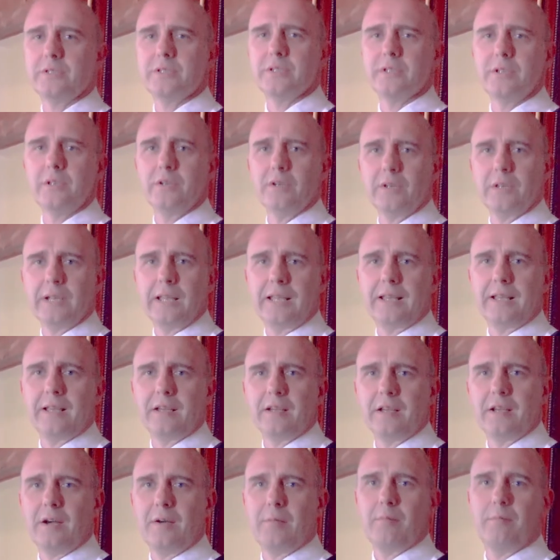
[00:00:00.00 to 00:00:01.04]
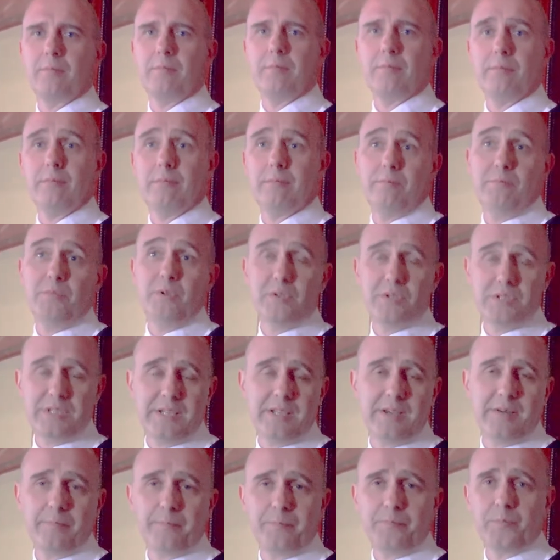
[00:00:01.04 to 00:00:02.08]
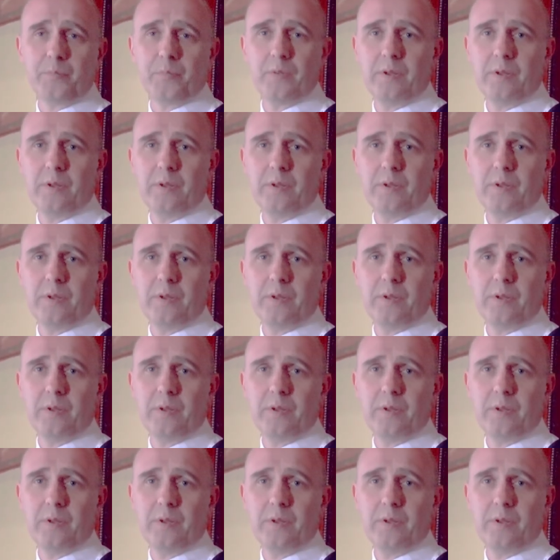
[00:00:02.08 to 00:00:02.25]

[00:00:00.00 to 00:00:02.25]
to look like a museum.